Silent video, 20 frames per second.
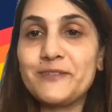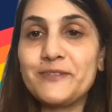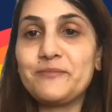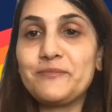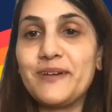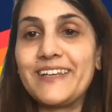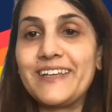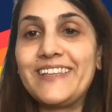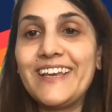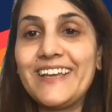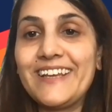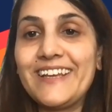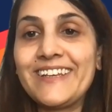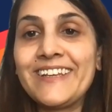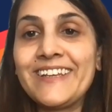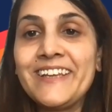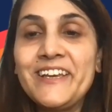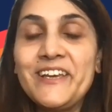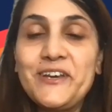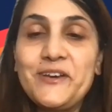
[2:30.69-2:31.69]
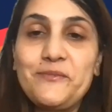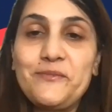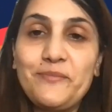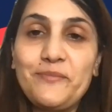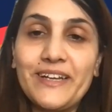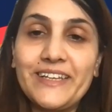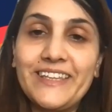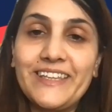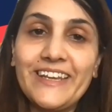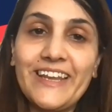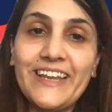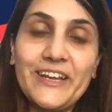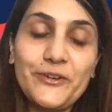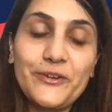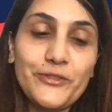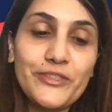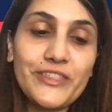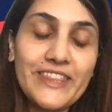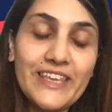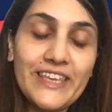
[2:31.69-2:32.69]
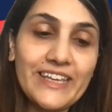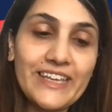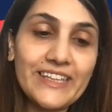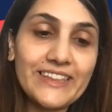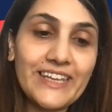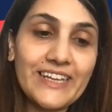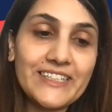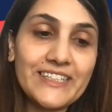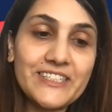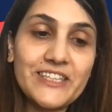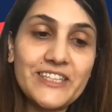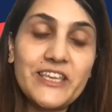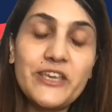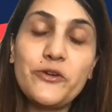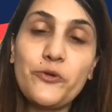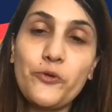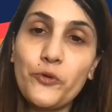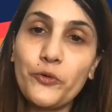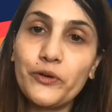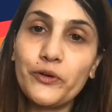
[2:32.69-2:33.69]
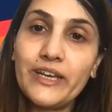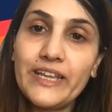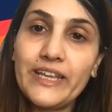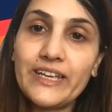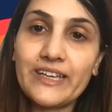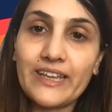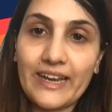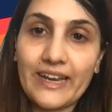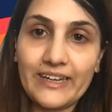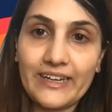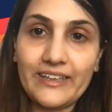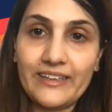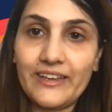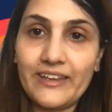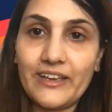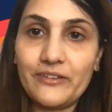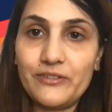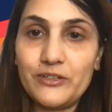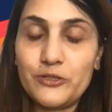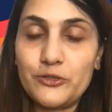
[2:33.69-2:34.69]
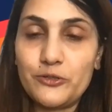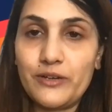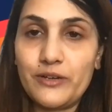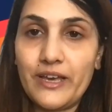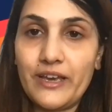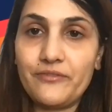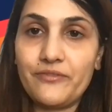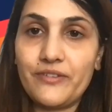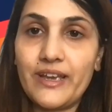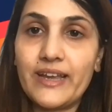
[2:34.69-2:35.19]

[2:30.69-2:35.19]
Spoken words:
but then I don't think that's the only criteria we should have.